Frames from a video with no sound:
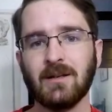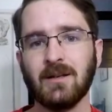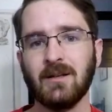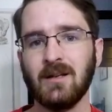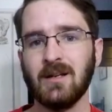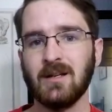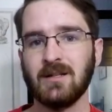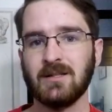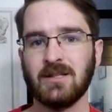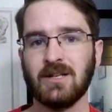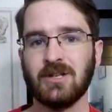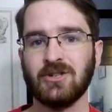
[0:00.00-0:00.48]
to the
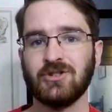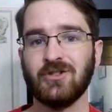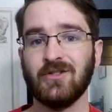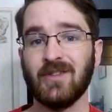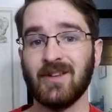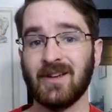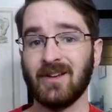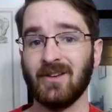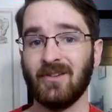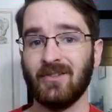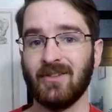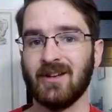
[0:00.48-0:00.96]
extinction
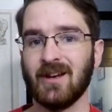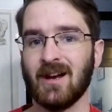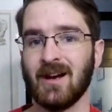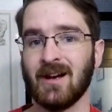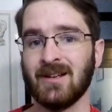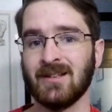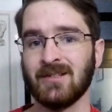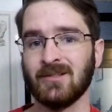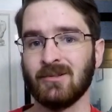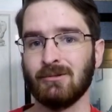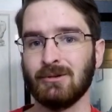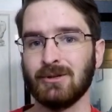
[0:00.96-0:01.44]
that killed the
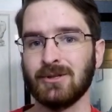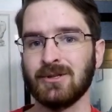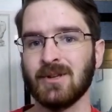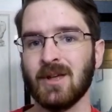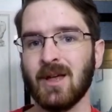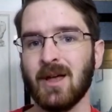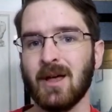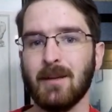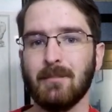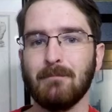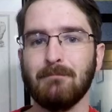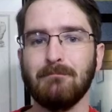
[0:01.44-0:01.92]
dinosaurs,
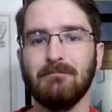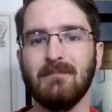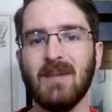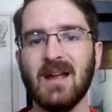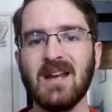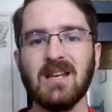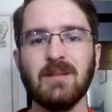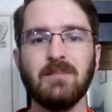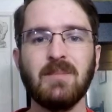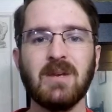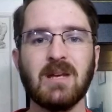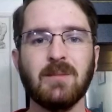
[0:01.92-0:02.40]

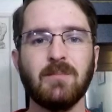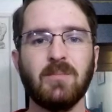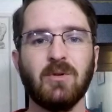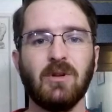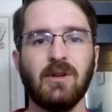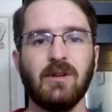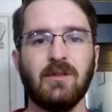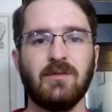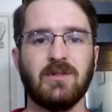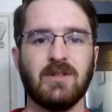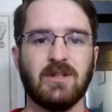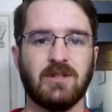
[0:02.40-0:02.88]
many people
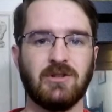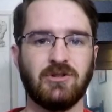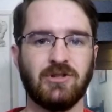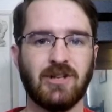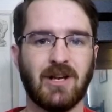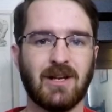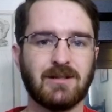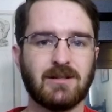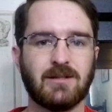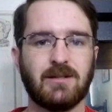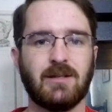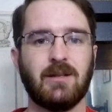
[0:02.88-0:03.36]
have
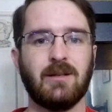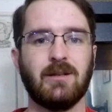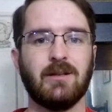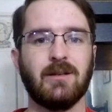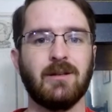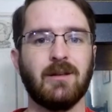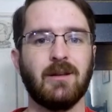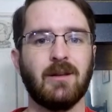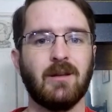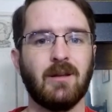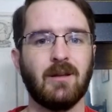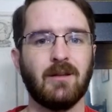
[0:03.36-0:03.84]
suggested
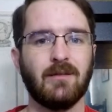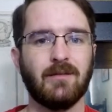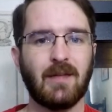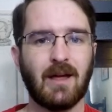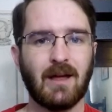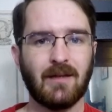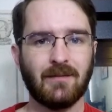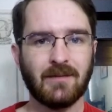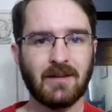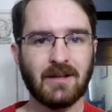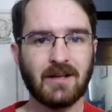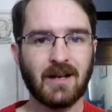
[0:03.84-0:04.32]

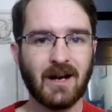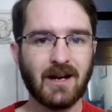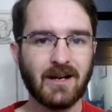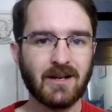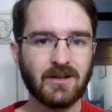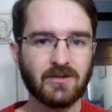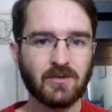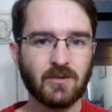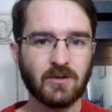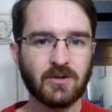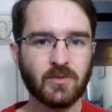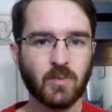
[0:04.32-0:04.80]
that the
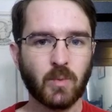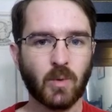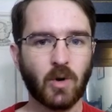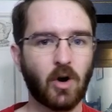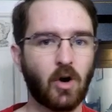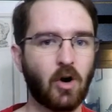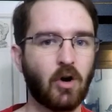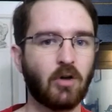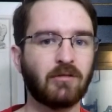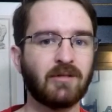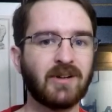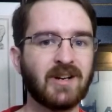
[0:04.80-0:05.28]
dinosaurs were
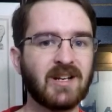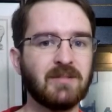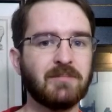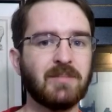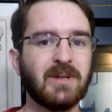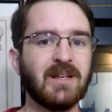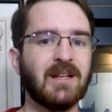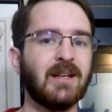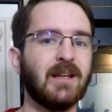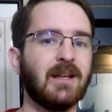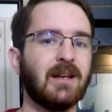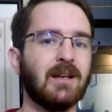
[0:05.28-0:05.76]
already
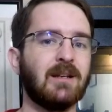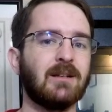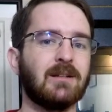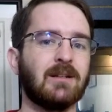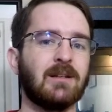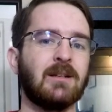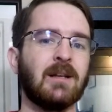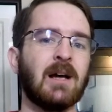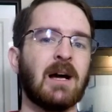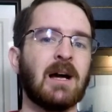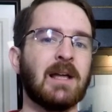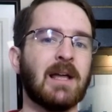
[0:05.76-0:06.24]
beginning to
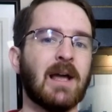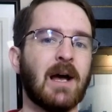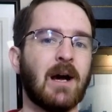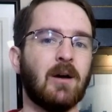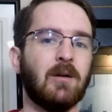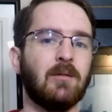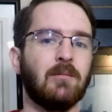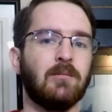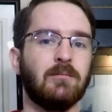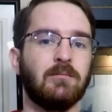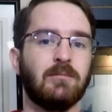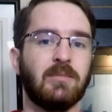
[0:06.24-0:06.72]
die
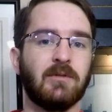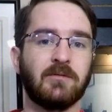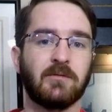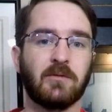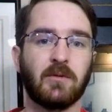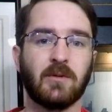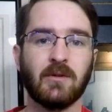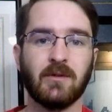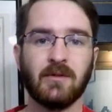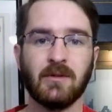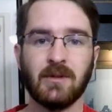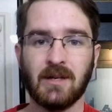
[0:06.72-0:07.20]
out
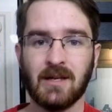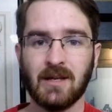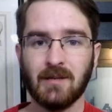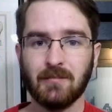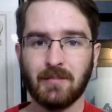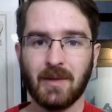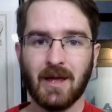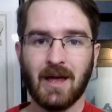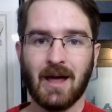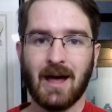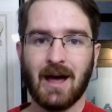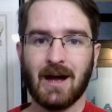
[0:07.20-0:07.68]
before the
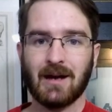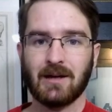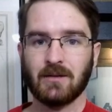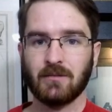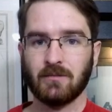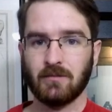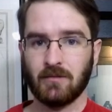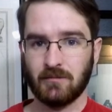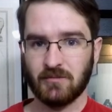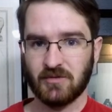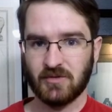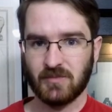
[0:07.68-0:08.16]
impact
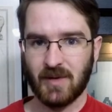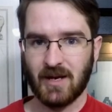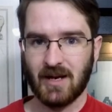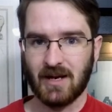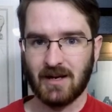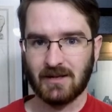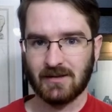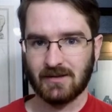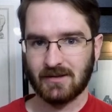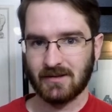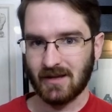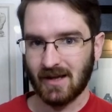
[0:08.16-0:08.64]
from
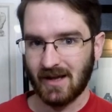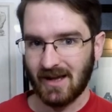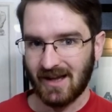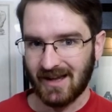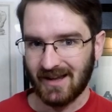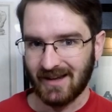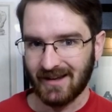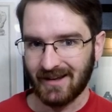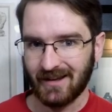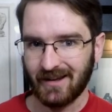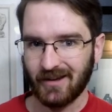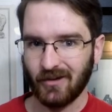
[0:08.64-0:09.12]
space
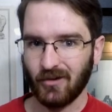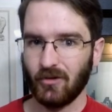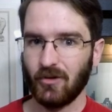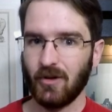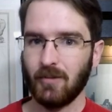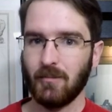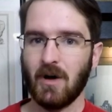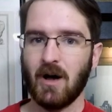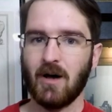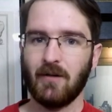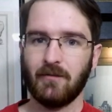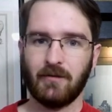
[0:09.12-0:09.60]
killed
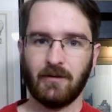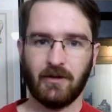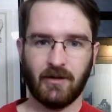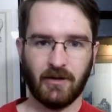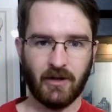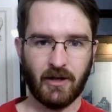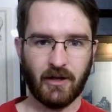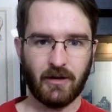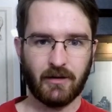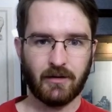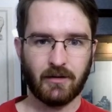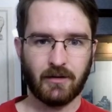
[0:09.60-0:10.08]
them off for
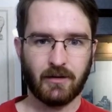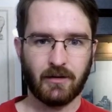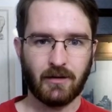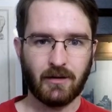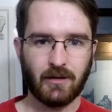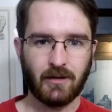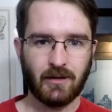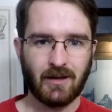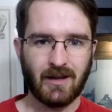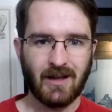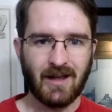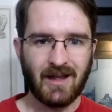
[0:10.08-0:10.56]
good.
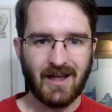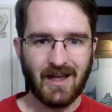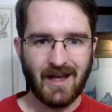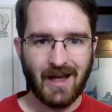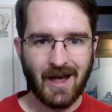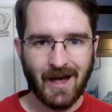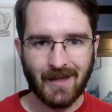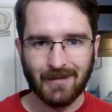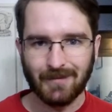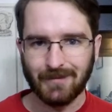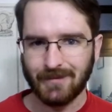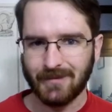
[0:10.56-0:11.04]

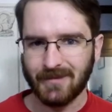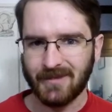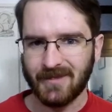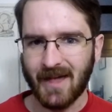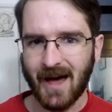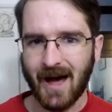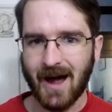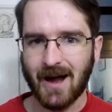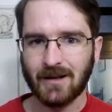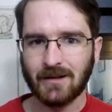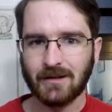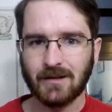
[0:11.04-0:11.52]
And
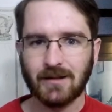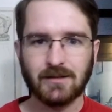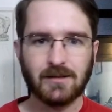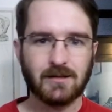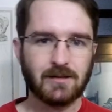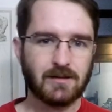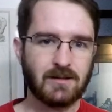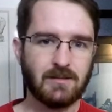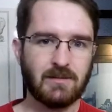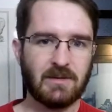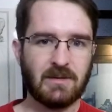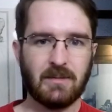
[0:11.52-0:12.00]
that doesn't
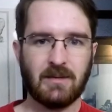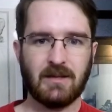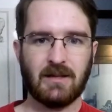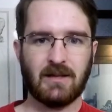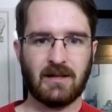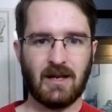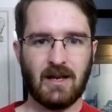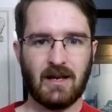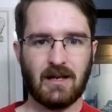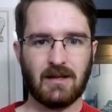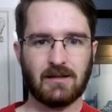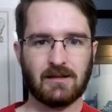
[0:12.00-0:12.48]
seem to be the
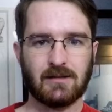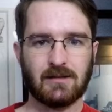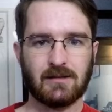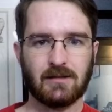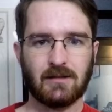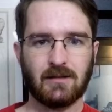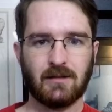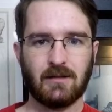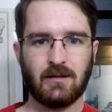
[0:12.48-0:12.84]
case.